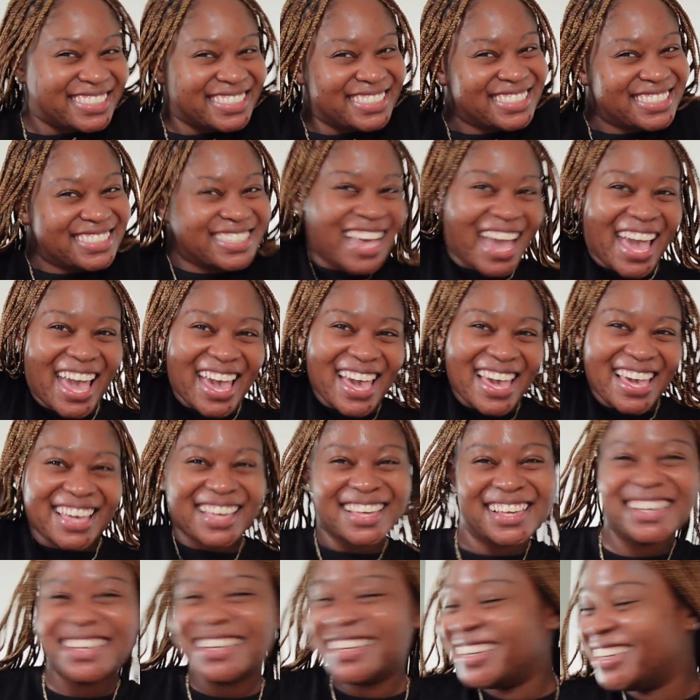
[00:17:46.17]
yay.
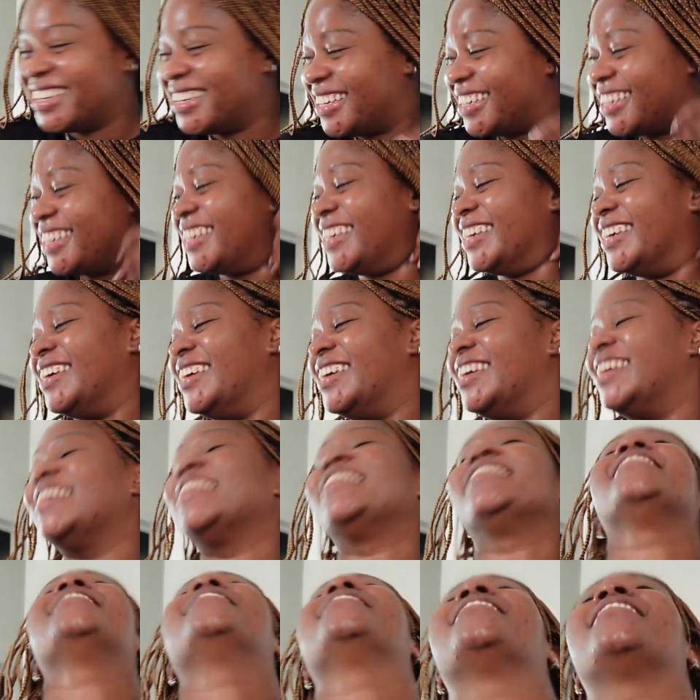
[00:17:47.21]

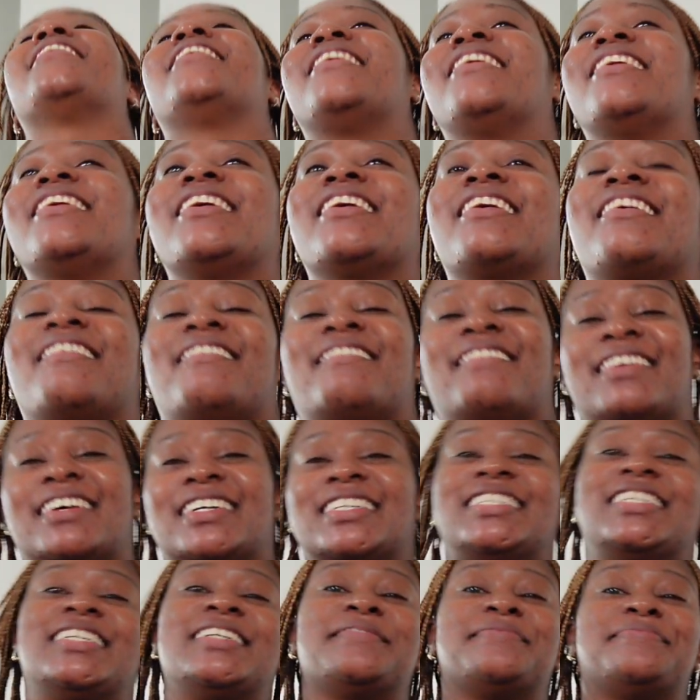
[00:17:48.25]
Oh
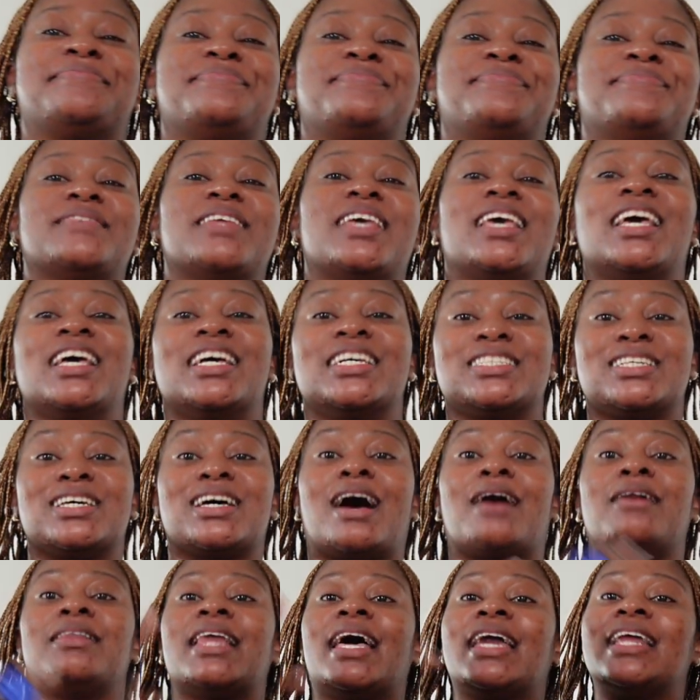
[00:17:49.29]
gosh. So
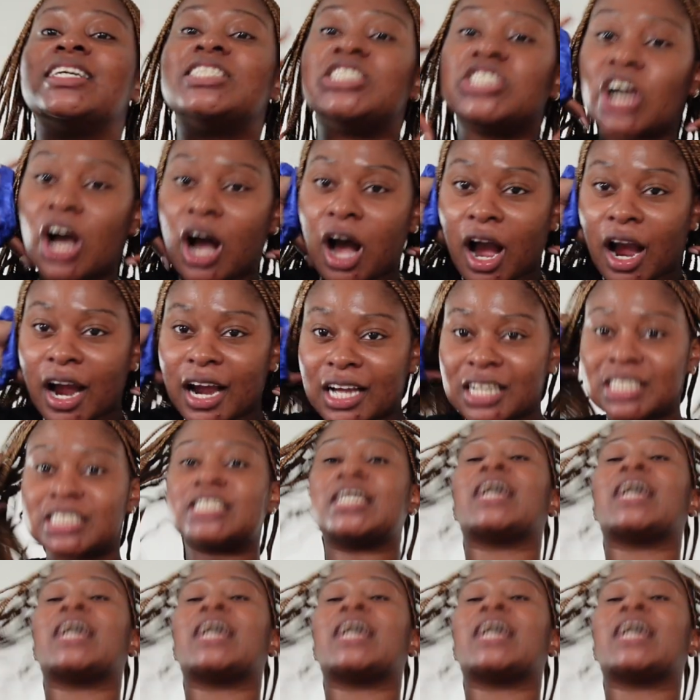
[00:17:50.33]
I'll let it charge